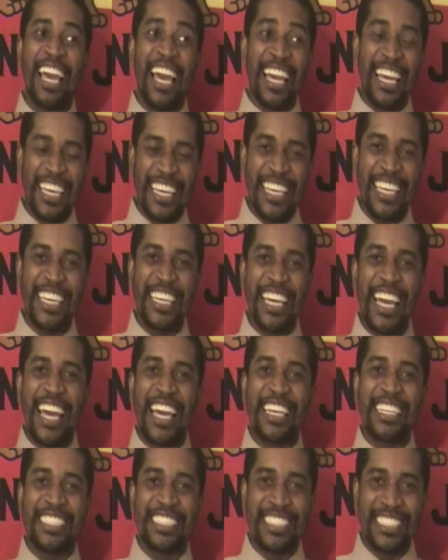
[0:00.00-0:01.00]
he
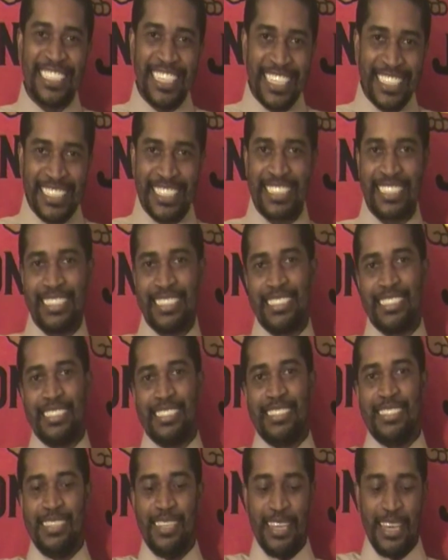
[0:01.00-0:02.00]

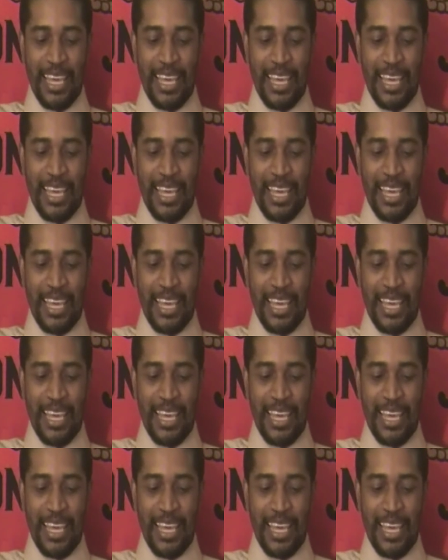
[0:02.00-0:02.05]
exists.